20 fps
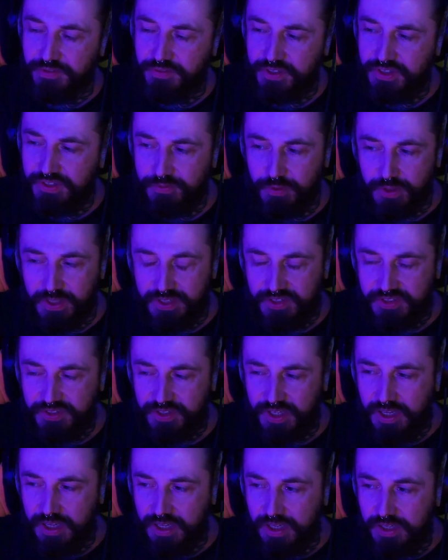First of all
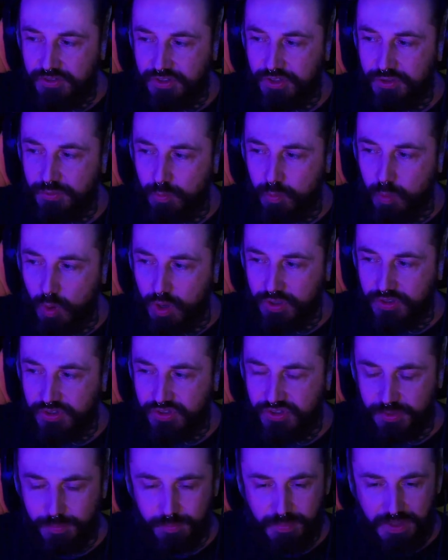is just watch
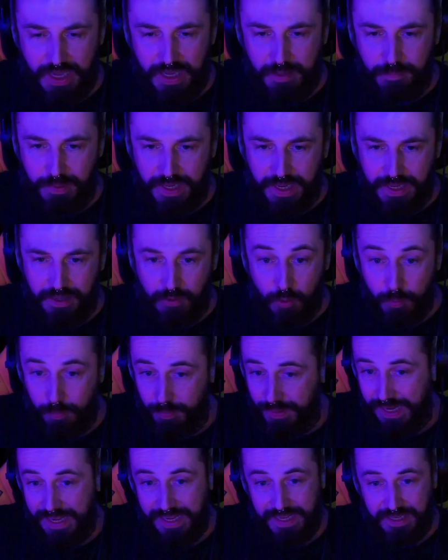some gameplay, or
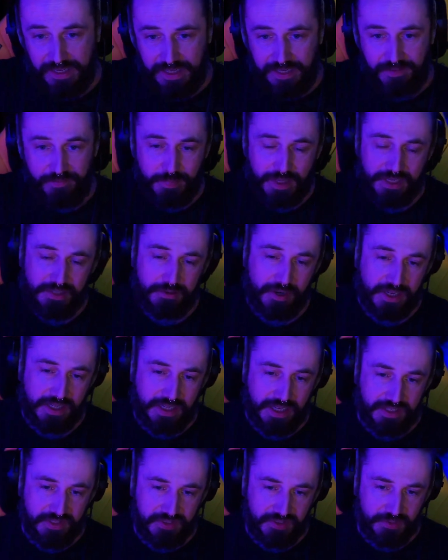play, even better, I
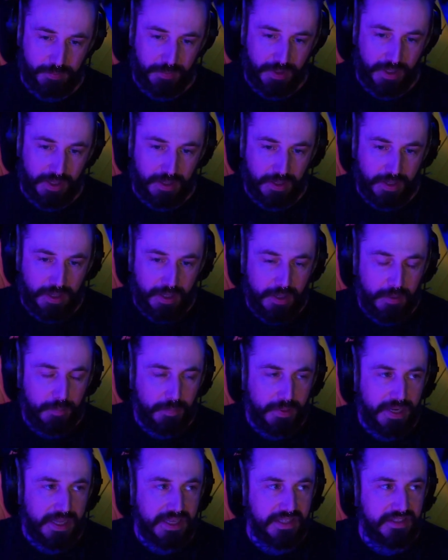guess.
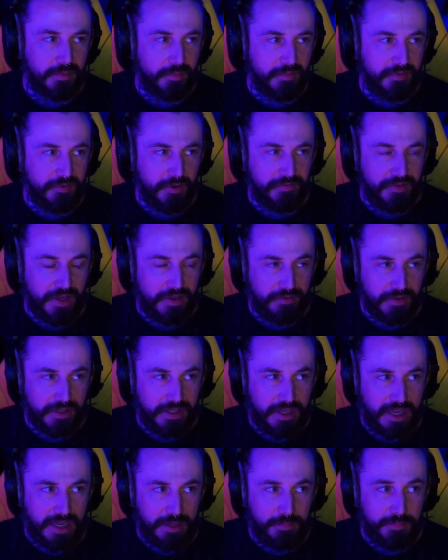Play some of your favorite
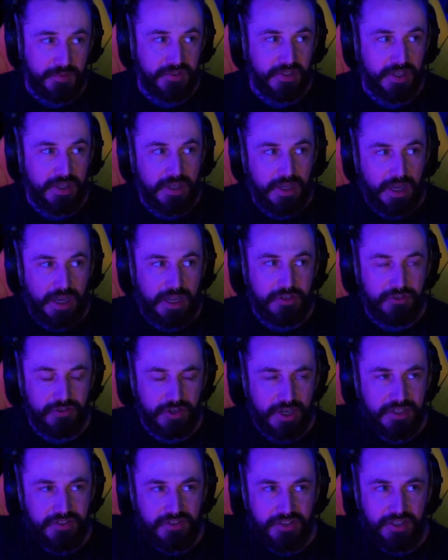games and
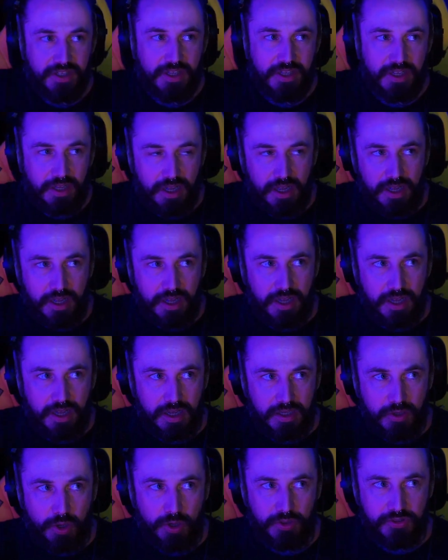try
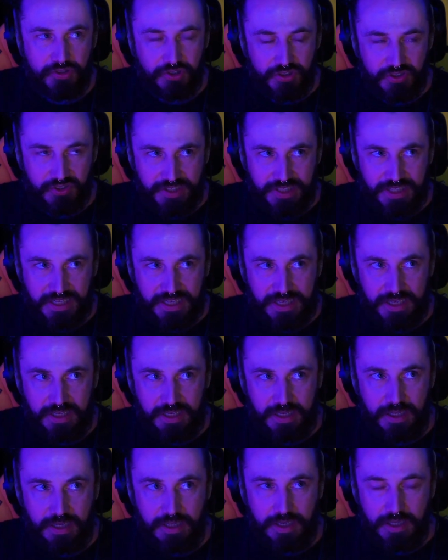to consciously
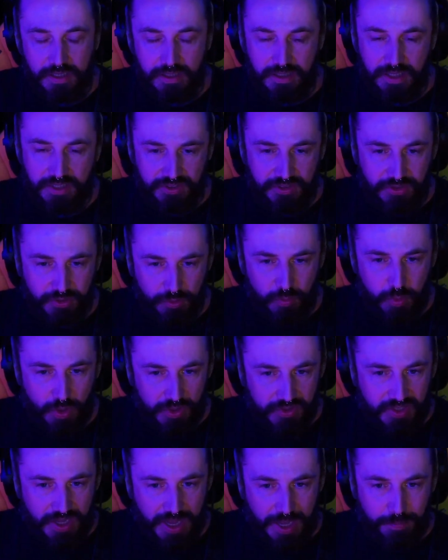listen to
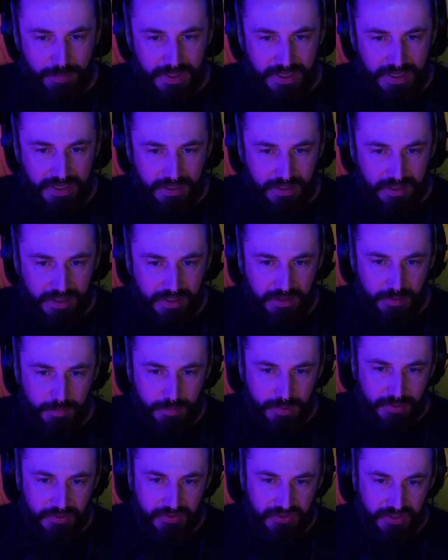what's happening in the
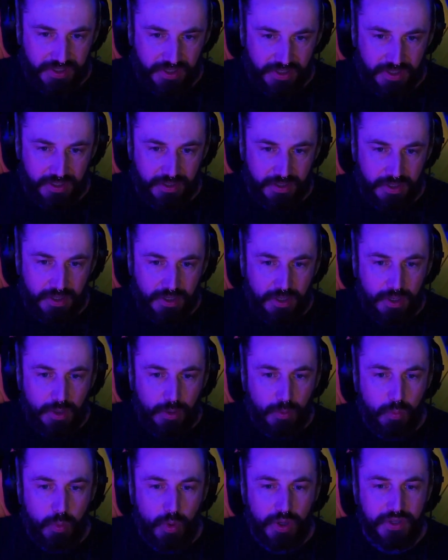music and
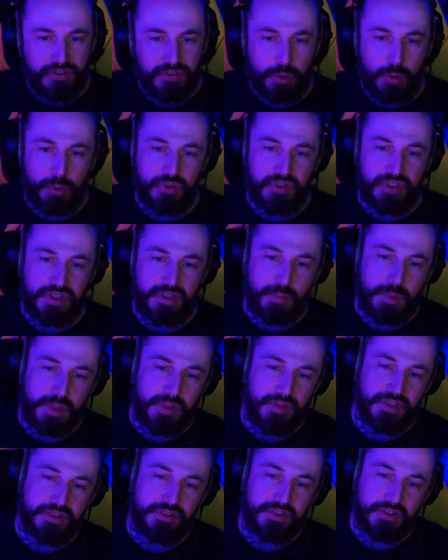what is causing the
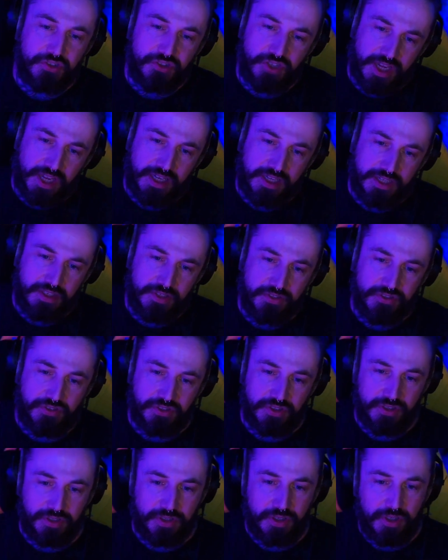music to change,
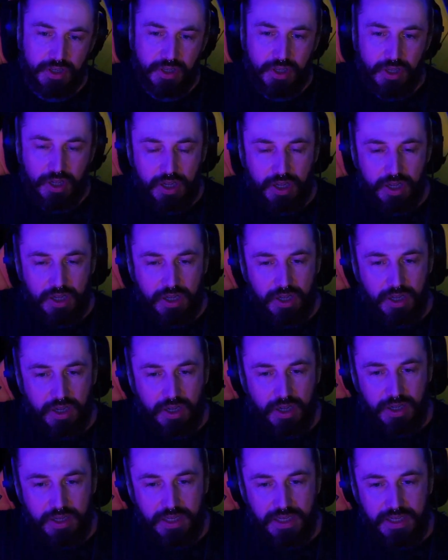and
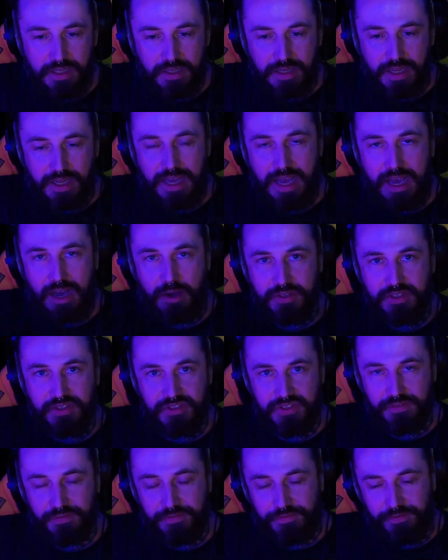like how
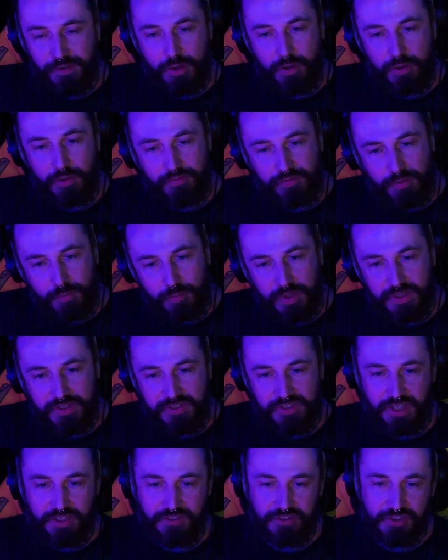does it flow from one
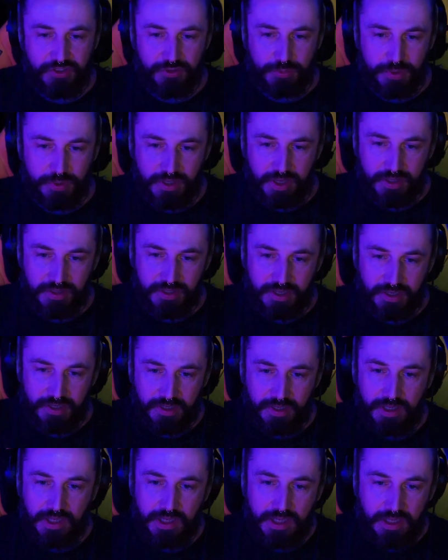section to another.
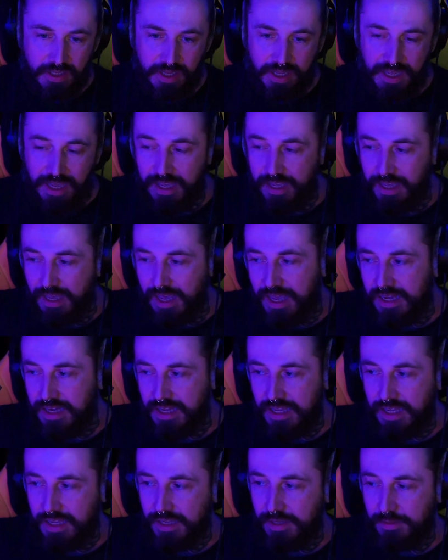Like
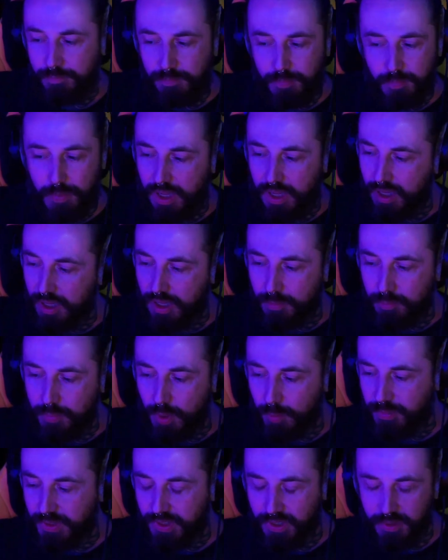any
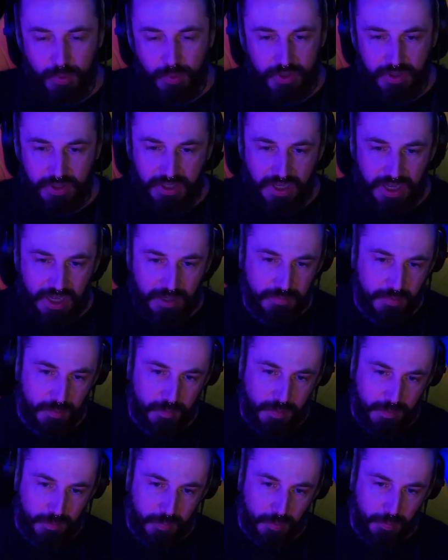popular modern game that
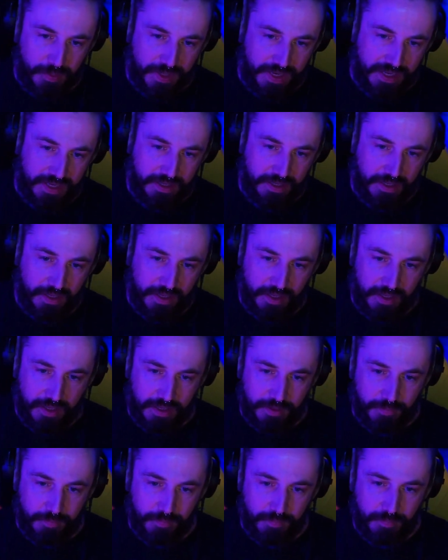people play,
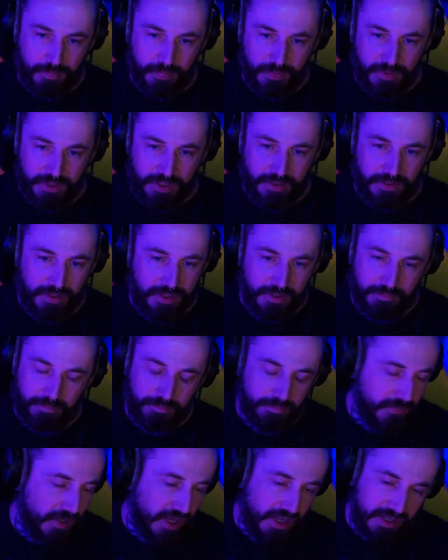like
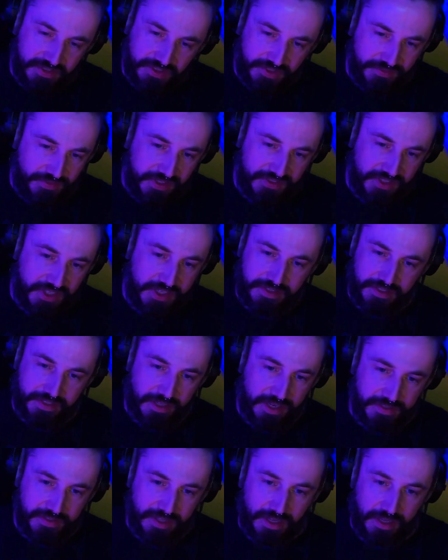Last of Us, anything
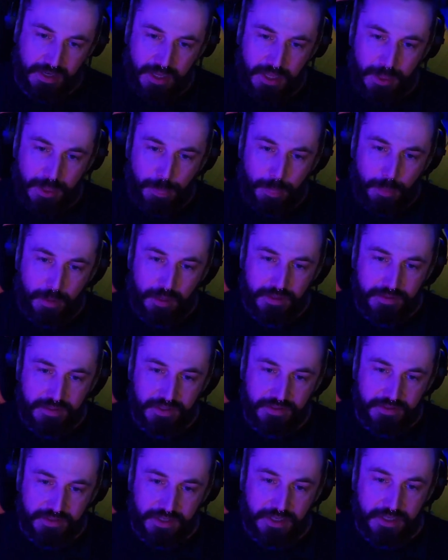like that,
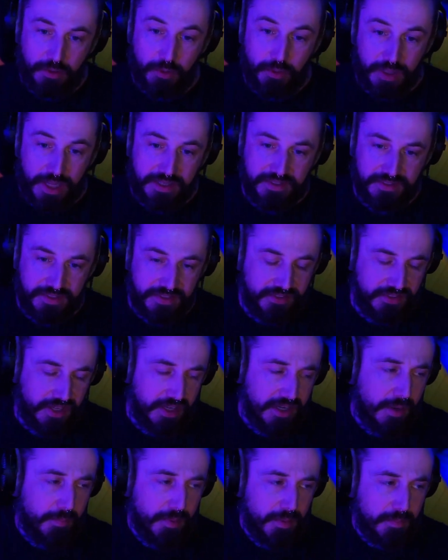that it all has this
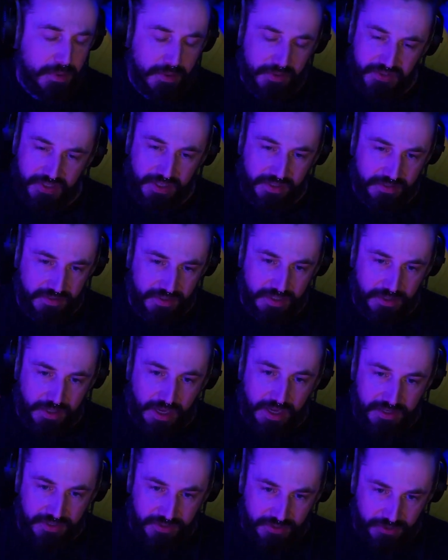dynamic music,
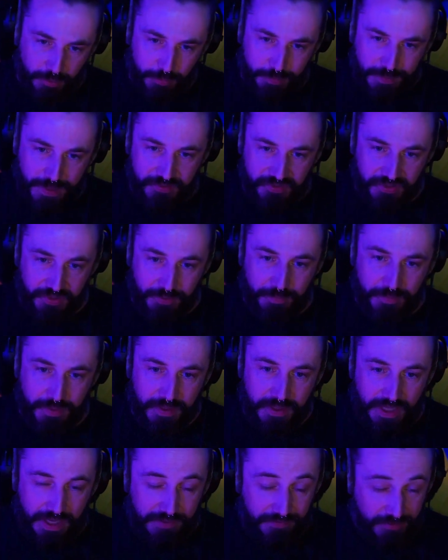and you'll be able to,
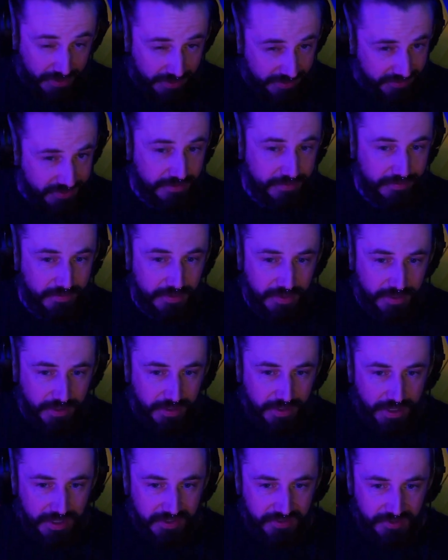if you listen
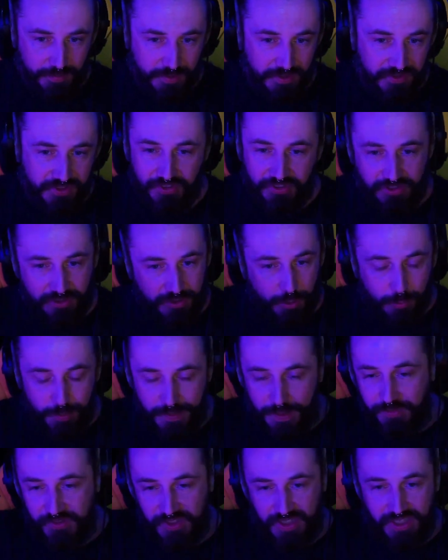as a musician, you'll
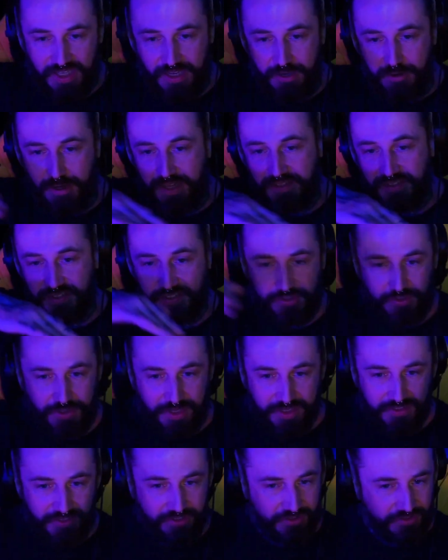be able to hear as it's
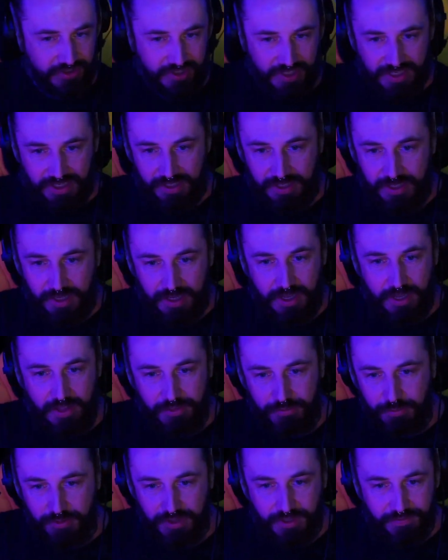transitioning
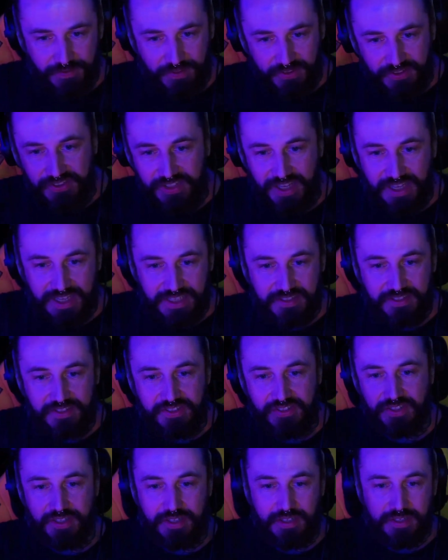through different
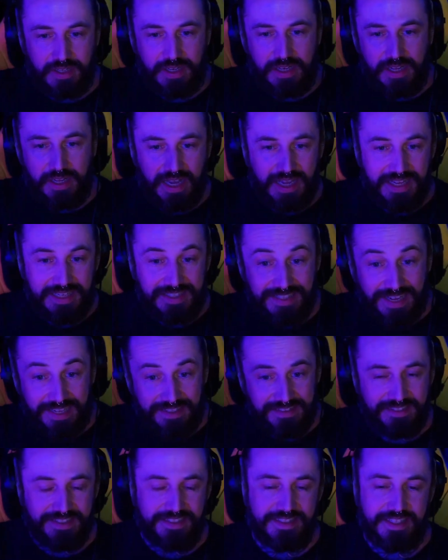states and
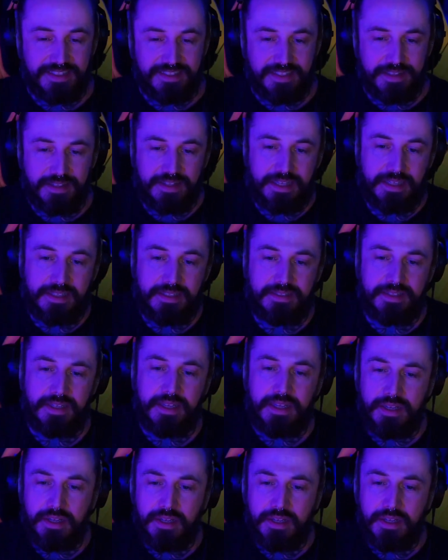intensities and things.